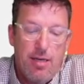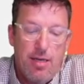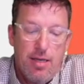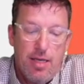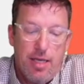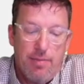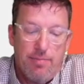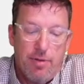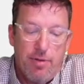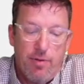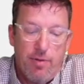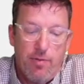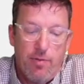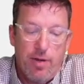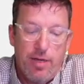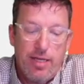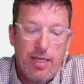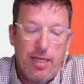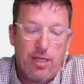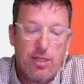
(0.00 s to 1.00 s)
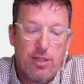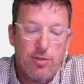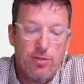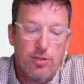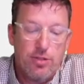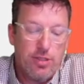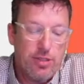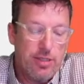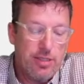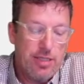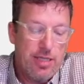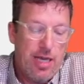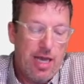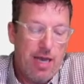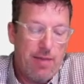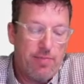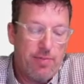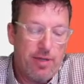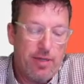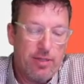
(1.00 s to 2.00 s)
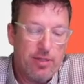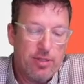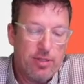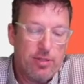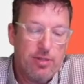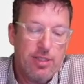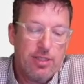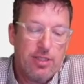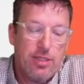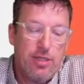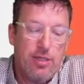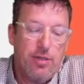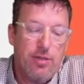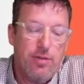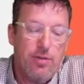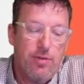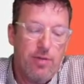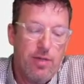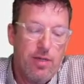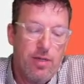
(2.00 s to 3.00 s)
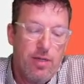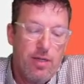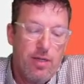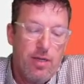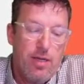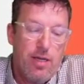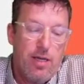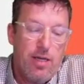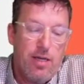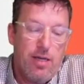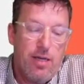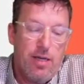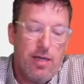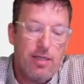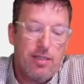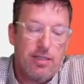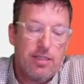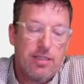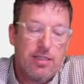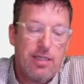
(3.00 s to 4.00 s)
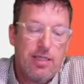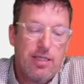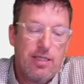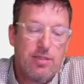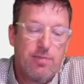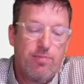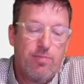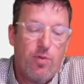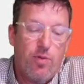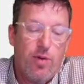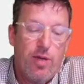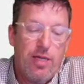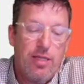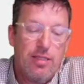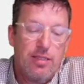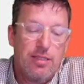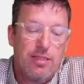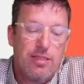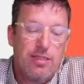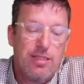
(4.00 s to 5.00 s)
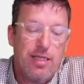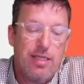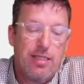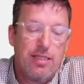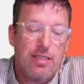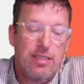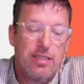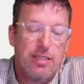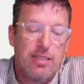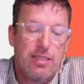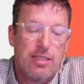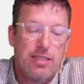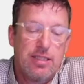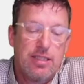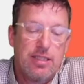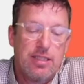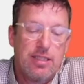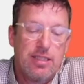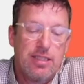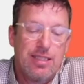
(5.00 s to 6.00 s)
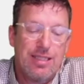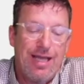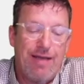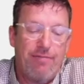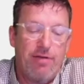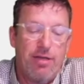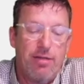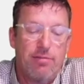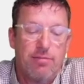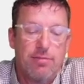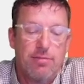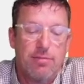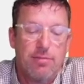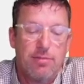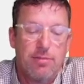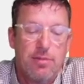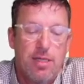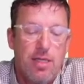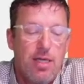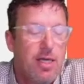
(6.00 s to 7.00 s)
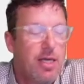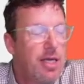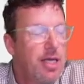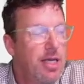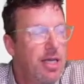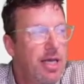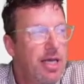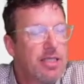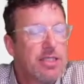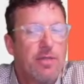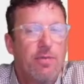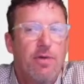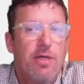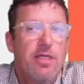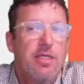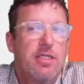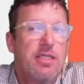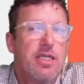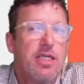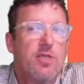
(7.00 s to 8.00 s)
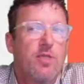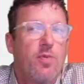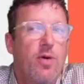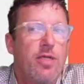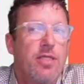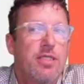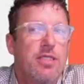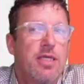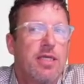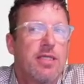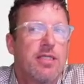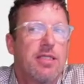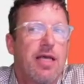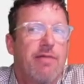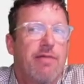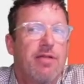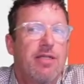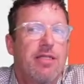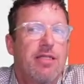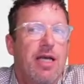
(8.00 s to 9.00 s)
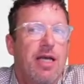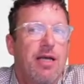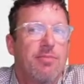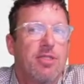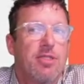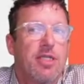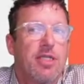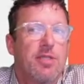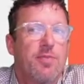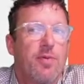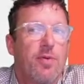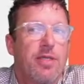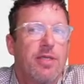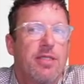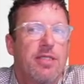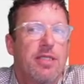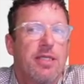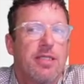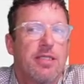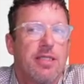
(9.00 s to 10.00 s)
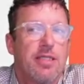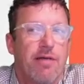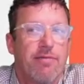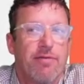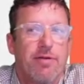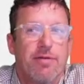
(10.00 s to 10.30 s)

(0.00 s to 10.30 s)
But we want to get close to the top there. So let's go 6.67. Alexa, what is 6.67 times 6.67? 6.67 times